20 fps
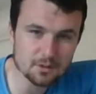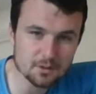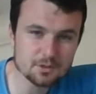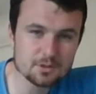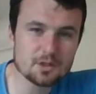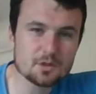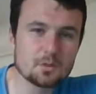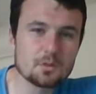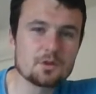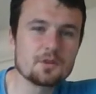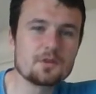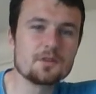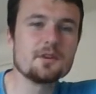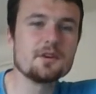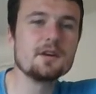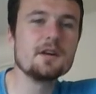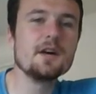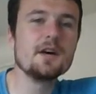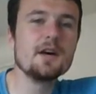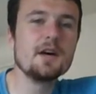I
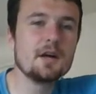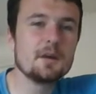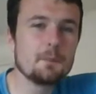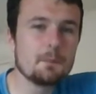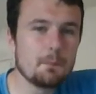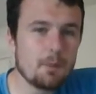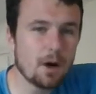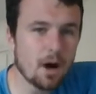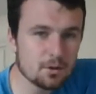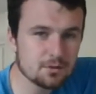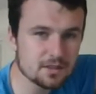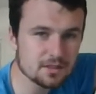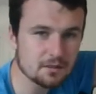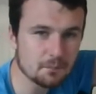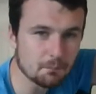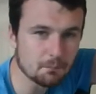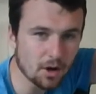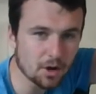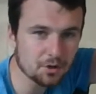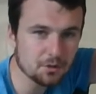was at
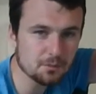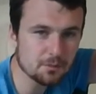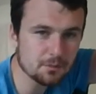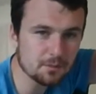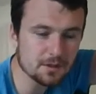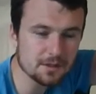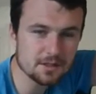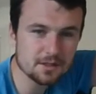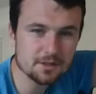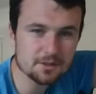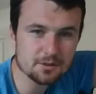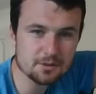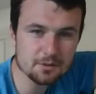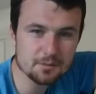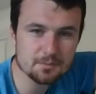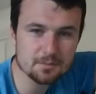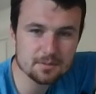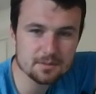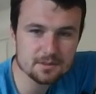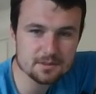the bottom of my year
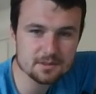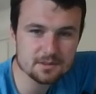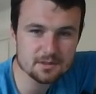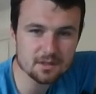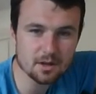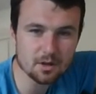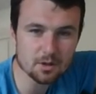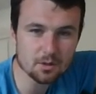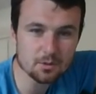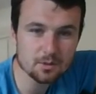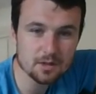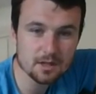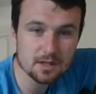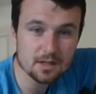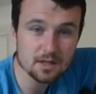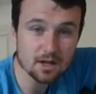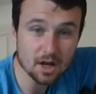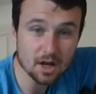group, so